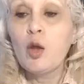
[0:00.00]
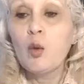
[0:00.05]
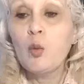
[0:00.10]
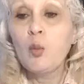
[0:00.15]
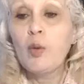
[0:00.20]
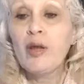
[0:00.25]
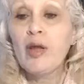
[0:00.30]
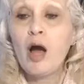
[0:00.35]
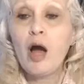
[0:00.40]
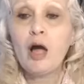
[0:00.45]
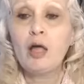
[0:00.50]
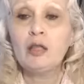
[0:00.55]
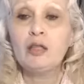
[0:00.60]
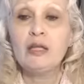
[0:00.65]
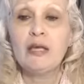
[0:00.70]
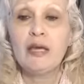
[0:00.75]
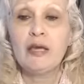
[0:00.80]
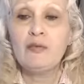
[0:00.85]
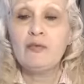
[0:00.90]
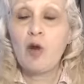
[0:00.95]
We all
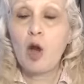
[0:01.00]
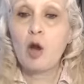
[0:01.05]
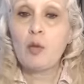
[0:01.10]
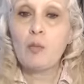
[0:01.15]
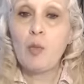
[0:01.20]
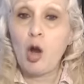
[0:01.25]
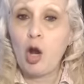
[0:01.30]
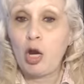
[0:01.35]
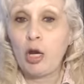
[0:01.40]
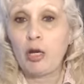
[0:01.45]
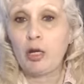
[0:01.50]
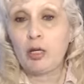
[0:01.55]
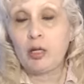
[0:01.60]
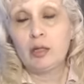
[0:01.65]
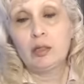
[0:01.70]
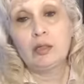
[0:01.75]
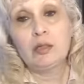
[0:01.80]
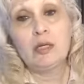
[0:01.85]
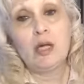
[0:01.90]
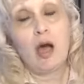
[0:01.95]
leave our mark
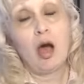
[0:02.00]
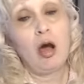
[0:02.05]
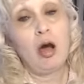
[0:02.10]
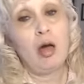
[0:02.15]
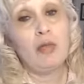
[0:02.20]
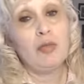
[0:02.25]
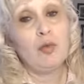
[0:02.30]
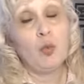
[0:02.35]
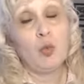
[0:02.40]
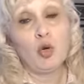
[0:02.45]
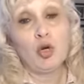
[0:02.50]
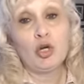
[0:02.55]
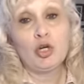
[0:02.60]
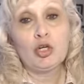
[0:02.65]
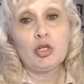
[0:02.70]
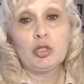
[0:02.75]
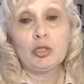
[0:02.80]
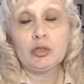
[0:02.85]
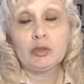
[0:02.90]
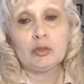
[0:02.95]
on the
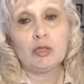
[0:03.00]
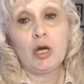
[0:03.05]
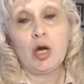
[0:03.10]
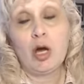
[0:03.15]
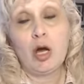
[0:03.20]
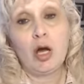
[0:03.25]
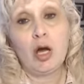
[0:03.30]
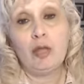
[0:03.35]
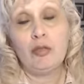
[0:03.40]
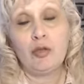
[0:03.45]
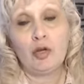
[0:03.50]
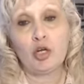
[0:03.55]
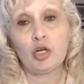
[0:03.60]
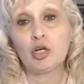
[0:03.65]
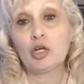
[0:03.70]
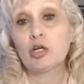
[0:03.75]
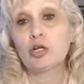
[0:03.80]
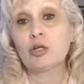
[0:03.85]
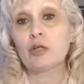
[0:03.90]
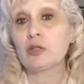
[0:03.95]
world, on the
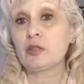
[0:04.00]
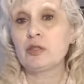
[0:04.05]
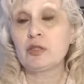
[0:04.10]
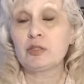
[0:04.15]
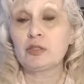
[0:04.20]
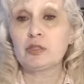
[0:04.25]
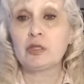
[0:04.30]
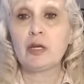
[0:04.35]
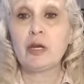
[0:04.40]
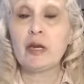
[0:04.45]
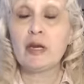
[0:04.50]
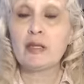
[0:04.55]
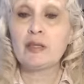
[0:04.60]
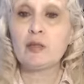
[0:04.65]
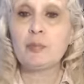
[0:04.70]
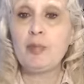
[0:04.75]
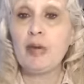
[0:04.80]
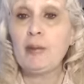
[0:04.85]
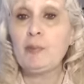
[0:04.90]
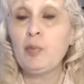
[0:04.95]
earth, in
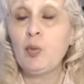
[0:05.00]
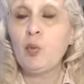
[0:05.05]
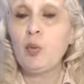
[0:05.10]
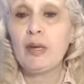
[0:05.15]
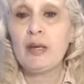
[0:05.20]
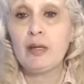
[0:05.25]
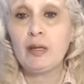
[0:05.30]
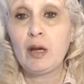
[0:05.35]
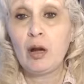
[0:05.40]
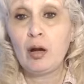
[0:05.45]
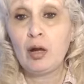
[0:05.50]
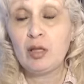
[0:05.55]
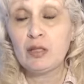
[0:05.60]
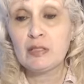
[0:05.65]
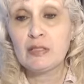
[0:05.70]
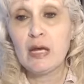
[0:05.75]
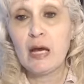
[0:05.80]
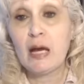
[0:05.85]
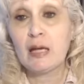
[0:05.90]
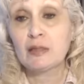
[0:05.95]
the people we
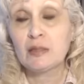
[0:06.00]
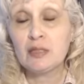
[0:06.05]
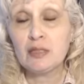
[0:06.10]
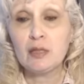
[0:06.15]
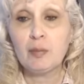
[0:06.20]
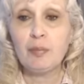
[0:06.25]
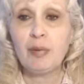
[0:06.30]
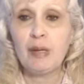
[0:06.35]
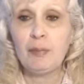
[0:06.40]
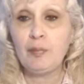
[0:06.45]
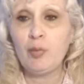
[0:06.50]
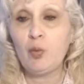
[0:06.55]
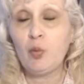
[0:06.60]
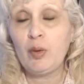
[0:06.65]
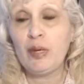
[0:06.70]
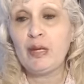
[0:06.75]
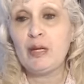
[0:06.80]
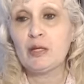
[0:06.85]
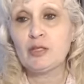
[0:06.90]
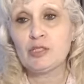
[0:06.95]
contact, in the people
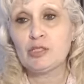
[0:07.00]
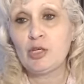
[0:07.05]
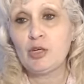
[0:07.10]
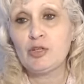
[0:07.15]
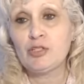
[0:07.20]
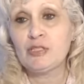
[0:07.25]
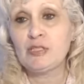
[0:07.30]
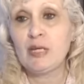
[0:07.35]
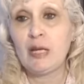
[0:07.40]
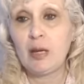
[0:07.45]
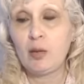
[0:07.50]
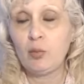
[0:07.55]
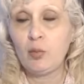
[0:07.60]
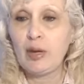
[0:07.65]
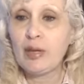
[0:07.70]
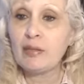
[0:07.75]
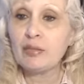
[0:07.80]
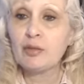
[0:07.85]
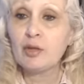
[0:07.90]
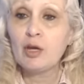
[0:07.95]
we associate
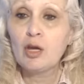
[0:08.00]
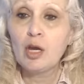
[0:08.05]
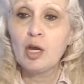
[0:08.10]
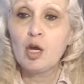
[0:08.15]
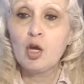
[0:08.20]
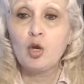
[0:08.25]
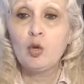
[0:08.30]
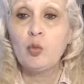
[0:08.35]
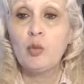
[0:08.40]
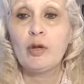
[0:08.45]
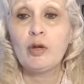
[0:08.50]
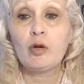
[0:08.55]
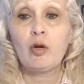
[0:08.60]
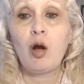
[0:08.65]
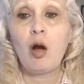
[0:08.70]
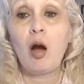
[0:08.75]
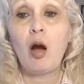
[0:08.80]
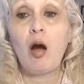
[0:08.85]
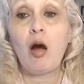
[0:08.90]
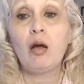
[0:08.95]
with. We are
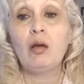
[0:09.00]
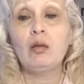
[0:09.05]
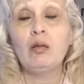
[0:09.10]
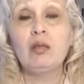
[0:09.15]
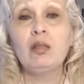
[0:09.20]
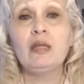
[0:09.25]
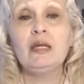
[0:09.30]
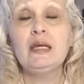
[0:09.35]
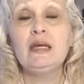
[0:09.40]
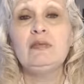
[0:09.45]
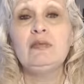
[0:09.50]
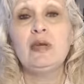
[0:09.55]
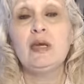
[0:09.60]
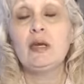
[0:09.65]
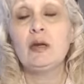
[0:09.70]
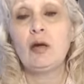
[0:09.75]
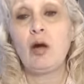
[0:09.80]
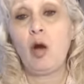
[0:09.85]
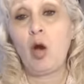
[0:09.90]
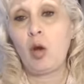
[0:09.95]
all
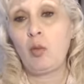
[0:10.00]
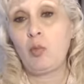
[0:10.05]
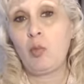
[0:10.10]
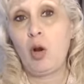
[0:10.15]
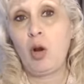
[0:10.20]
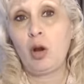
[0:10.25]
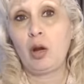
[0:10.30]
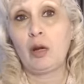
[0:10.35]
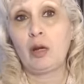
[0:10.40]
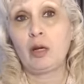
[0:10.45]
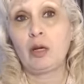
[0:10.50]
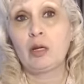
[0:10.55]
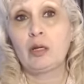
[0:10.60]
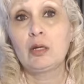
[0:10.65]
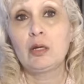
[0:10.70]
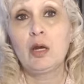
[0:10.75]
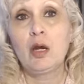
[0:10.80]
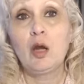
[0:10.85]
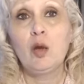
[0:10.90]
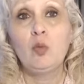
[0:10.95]
leaving our mark.
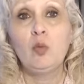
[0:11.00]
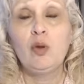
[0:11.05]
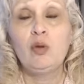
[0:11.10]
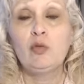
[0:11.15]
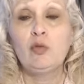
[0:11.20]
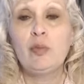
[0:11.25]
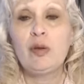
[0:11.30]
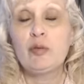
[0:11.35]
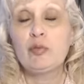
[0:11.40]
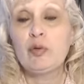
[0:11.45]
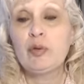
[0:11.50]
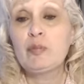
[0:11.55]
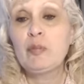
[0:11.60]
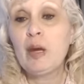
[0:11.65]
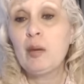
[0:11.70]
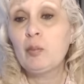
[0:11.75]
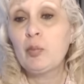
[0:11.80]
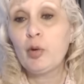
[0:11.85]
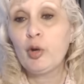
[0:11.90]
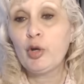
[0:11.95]
We will be
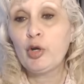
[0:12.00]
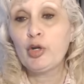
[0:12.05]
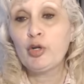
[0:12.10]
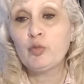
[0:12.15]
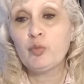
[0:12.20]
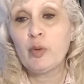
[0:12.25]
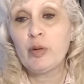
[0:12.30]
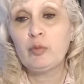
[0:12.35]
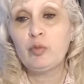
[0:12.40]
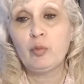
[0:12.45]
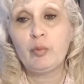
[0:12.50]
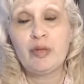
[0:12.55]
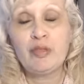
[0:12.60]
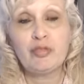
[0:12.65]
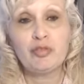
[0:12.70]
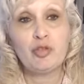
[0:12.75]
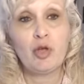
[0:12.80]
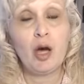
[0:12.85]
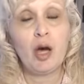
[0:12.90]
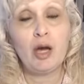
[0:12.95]
remembered, we will be
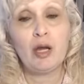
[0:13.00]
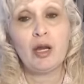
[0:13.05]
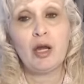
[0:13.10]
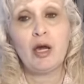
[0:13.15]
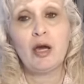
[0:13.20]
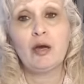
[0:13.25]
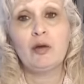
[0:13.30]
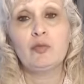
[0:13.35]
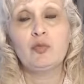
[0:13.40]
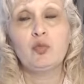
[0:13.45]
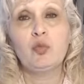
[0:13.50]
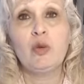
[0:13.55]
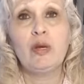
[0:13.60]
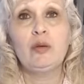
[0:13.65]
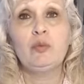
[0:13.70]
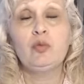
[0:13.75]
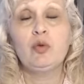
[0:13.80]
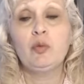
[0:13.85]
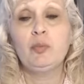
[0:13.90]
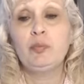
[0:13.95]
thought of,
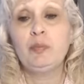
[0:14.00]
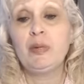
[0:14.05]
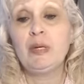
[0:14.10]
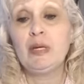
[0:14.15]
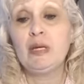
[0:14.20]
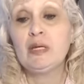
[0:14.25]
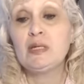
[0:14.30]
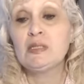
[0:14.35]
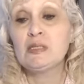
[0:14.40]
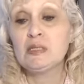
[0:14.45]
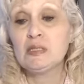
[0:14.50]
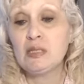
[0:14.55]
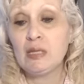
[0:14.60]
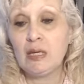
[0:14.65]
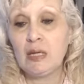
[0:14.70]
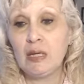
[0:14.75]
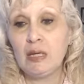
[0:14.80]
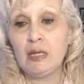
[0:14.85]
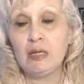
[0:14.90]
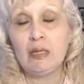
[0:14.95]
we will be
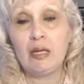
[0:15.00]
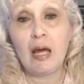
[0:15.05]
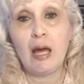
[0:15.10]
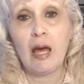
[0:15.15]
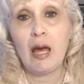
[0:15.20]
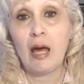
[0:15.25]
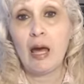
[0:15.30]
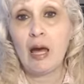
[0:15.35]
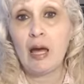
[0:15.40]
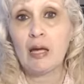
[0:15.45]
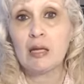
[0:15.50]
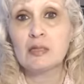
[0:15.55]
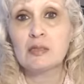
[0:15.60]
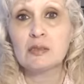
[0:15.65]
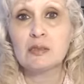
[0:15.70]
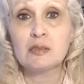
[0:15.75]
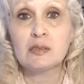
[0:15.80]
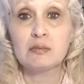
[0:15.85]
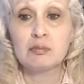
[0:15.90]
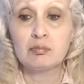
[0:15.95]
seen
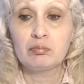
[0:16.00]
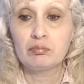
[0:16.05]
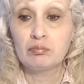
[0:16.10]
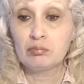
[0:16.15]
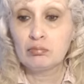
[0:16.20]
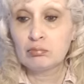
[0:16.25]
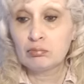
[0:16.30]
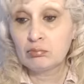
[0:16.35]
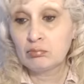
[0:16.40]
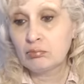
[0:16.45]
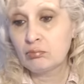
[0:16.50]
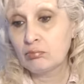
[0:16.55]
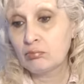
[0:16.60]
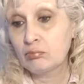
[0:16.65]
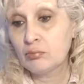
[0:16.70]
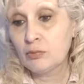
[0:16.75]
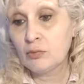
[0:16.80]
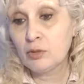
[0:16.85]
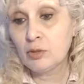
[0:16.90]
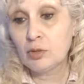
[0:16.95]
as
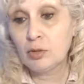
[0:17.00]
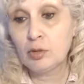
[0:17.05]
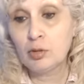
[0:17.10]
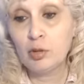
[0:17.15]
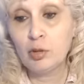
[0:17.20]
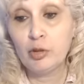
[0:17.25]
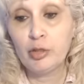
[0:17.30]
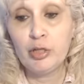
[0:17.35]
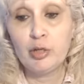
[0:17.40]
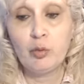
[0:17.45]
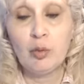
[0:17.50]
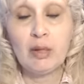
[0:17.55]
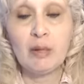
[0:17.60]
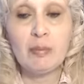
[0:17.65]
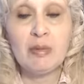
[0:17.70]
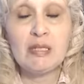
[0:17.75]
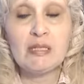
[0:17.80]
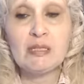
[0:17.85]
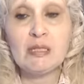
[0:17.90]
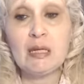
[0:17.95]
who do you want to
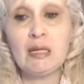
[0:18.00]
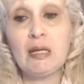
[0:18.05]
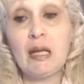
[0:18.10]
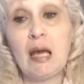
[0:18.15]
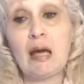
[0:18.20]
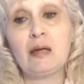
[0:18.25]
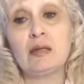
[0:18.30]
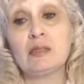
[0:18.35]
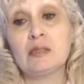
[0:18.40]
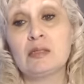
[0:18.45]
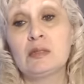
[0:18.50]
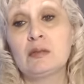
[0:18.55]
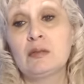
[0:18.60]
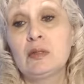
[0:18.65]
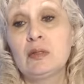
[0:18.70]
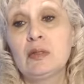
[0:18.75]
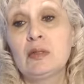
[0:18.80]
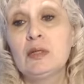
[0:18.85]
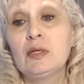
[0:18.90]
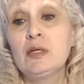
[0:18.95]
be seen as?
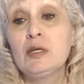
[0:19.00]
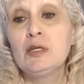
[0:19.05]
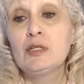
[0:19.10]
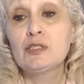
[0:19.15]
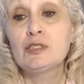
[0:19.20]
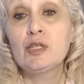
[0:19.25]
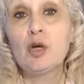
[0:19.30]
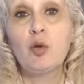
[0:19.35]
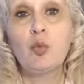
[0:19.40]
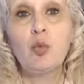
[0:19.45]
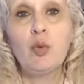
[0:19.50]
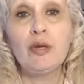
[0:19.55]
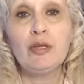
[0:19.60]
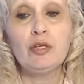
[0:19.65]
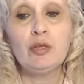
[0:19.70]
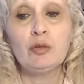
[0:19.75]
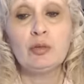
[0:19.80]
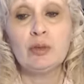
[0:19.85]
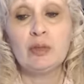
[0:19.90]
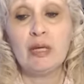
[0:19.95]
So when
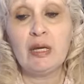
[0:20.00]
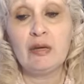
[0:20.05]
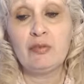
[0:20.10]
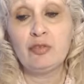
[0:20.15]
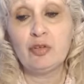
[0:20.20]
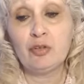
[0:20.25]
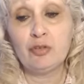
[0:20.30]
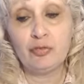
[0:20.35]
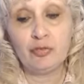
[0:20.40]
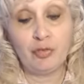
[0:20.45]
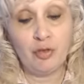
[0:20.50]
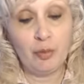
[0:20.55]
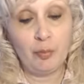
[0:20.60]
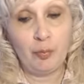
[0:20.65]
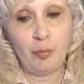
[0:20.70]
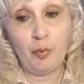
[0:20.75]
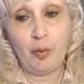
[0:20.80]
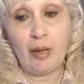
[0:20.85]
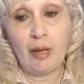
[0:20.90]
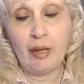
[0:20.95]
you leave your
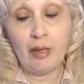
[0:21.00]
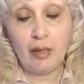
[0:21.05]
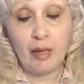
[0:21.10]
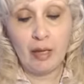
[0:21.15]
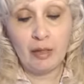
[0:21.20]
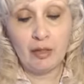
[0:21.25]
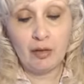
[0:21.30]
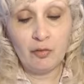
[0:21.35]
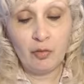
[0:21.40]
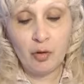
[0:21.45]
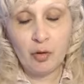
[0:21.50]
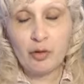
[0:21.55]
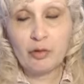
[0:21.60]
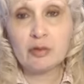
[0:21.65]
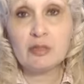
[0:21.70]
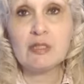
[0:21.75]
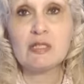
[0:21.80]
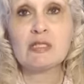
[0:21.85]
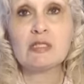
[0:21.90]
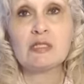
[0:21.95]
footprint, and you've
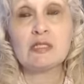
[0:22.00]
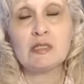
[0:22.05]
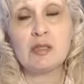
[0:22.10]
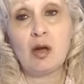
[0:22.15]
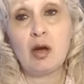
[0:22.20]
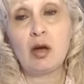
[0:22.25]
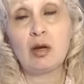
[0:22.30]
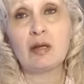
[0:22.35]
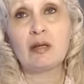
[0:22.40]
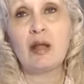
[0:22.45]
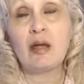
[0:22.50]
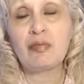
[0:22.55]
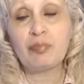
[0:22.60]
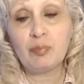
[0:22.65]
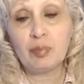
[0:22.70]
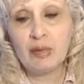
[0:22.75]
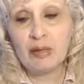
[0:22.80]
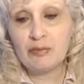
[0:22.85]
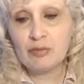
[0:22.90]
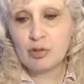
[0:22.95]
heard this song, and I
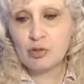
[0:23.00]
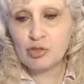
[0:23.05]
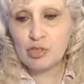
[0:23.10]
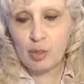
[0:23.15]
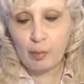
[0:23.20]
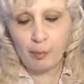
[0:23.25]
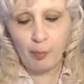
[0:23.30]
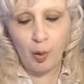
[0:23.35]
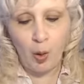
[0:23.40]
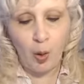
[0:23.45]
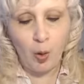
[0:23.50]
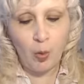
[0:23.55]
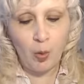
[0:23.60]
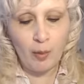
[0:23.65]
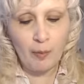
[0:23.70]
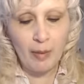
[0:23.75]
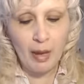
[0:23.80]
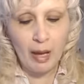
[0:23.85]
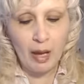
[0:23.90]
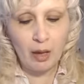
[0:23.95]
believe there's a
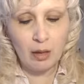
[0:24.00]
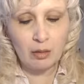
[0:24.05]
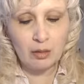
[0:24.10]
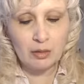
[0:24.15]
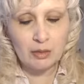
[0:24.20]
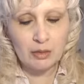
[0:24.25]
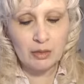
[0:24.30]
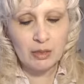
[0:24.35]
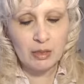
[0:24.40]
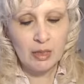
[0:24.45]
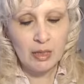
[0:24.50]
poem out.